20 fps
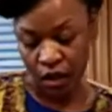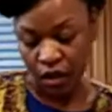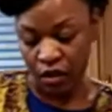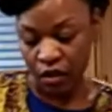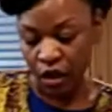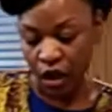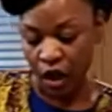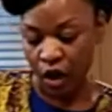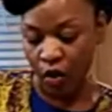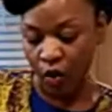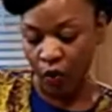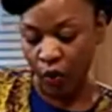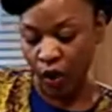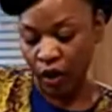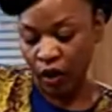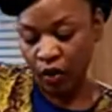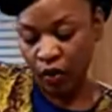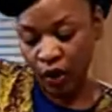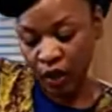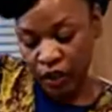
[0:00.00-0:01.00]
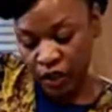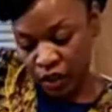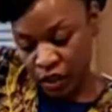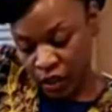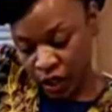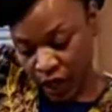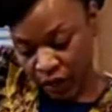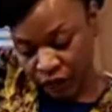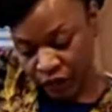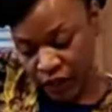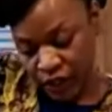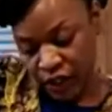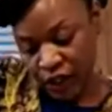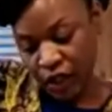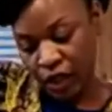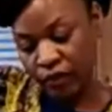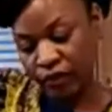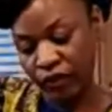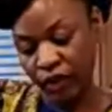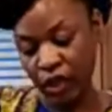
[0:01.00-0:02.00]
So one question I've
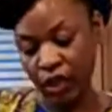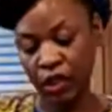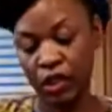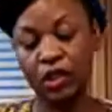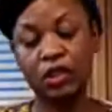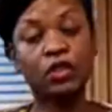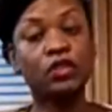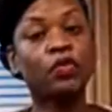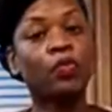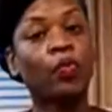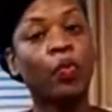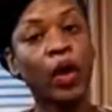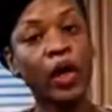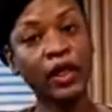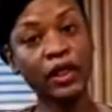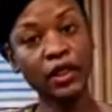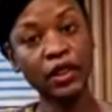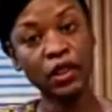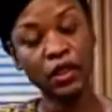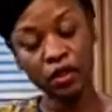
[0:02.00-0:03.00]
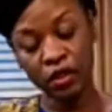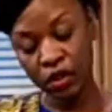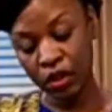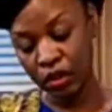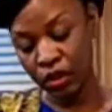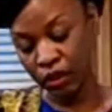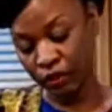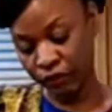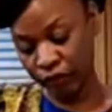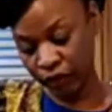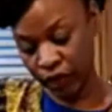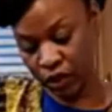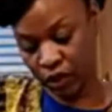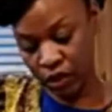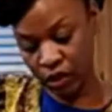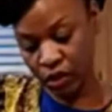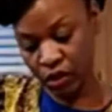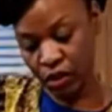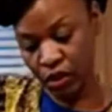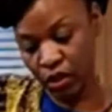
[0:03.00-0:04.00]
received is, what is the
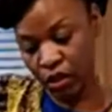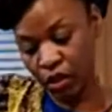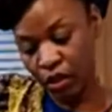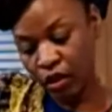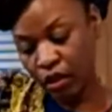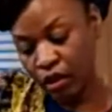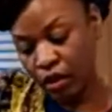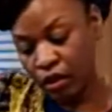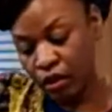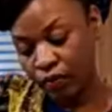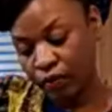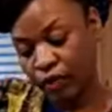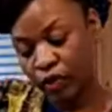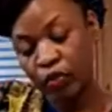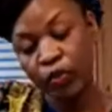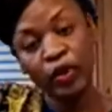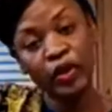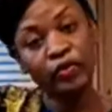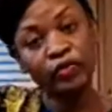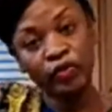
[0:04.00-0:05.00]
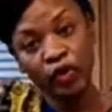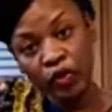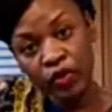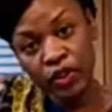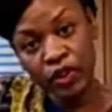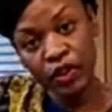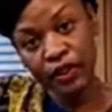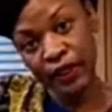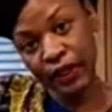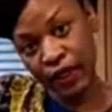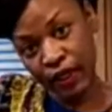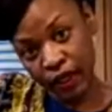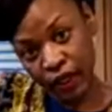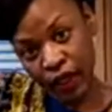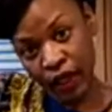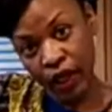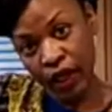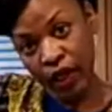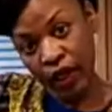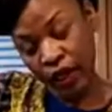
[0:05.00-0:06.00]
difference between roasting
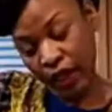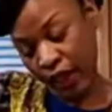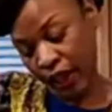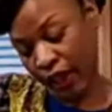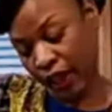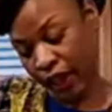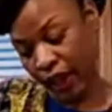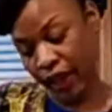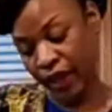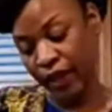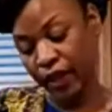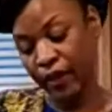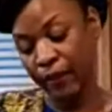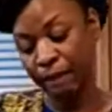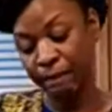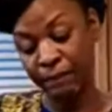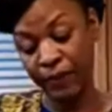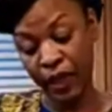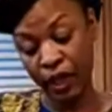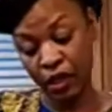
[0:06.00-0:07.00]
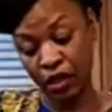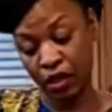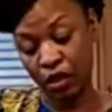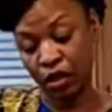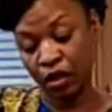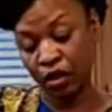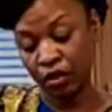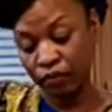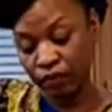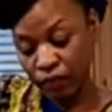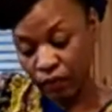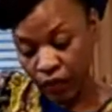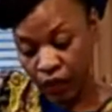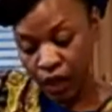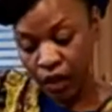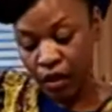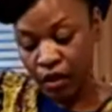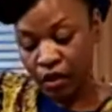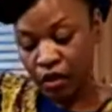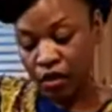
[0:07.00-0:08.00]
and baking?
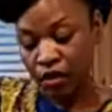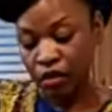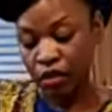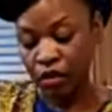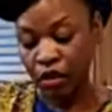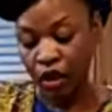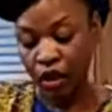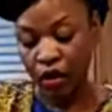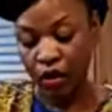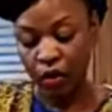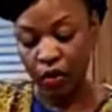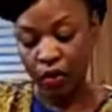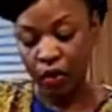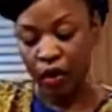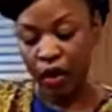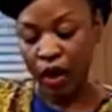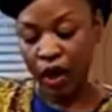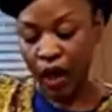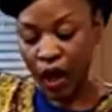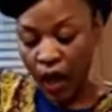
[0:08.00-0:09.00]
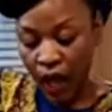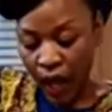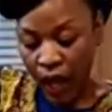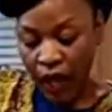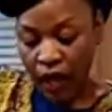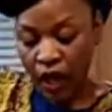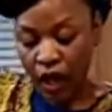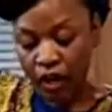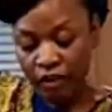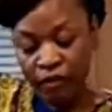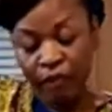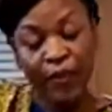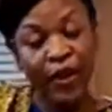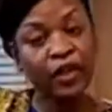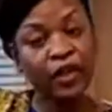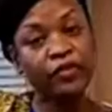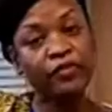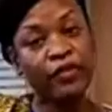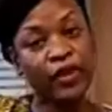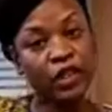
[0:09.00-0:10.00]
So I love
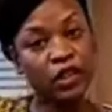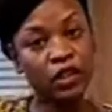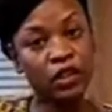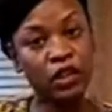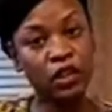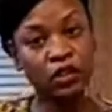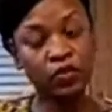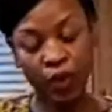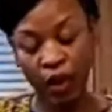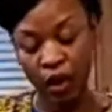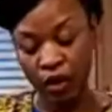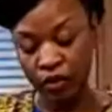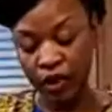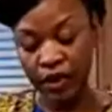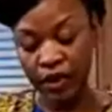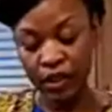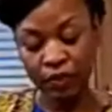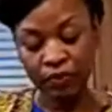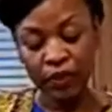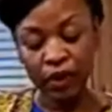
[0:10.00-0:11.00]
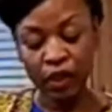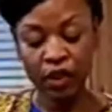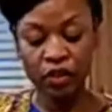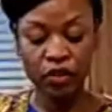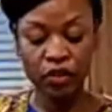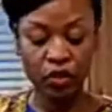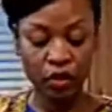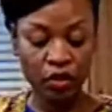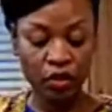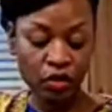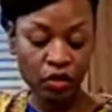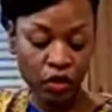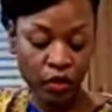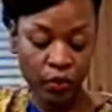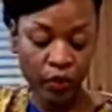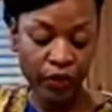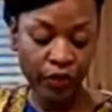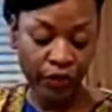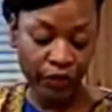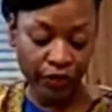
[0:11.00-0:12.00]
baked veggies as well. That's something that you can do
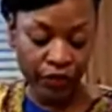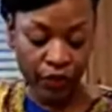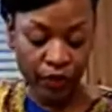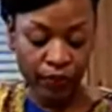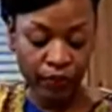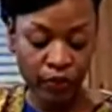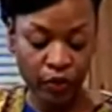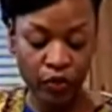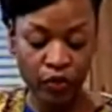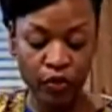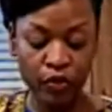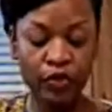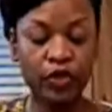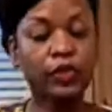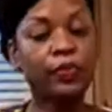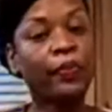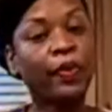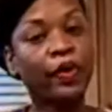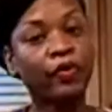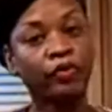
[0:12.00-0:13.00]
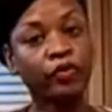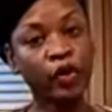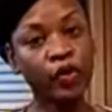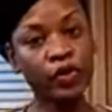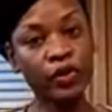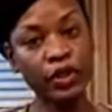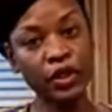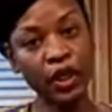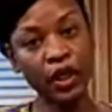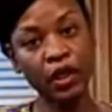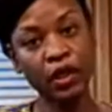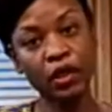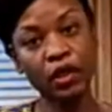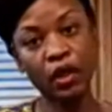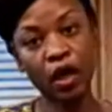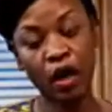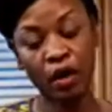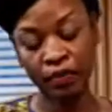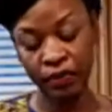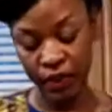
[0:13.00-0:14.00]
with the produce, but roasting
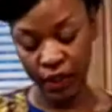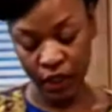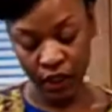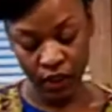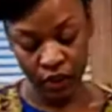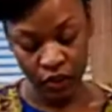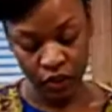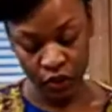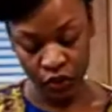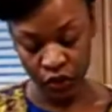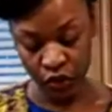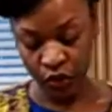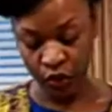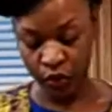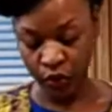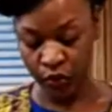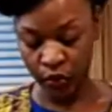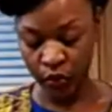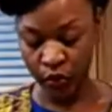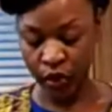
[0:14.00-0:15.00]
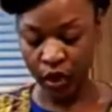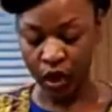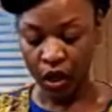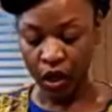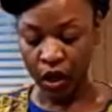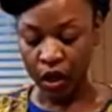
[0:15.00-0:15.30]
tends to